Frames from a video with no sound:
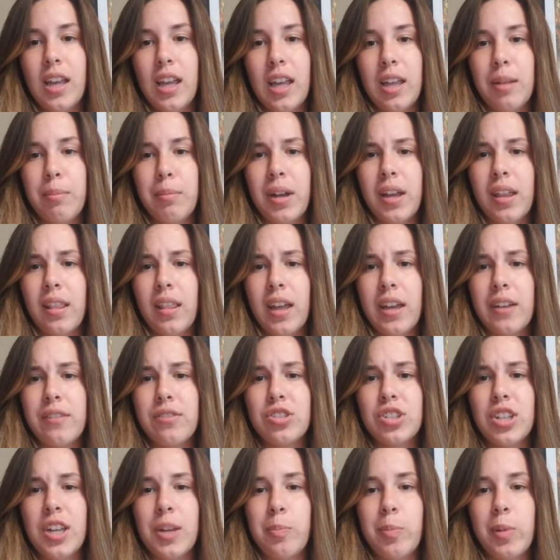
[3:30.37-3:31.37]
in my life
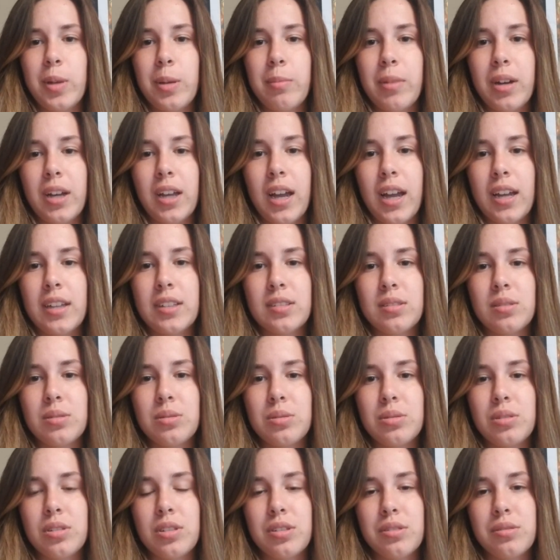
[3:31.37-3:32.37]
shaping my high
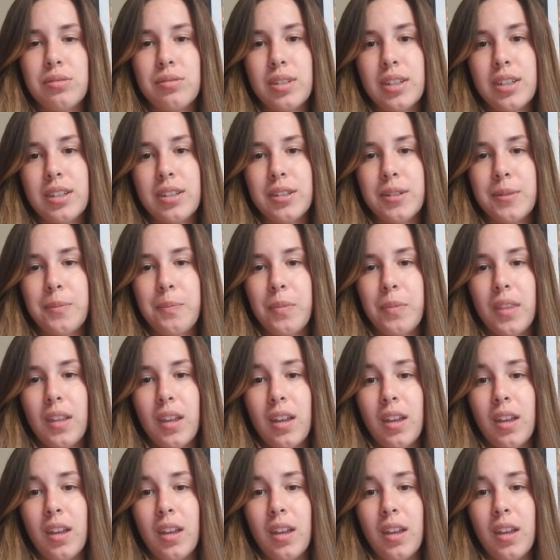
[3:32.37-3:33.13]
school career.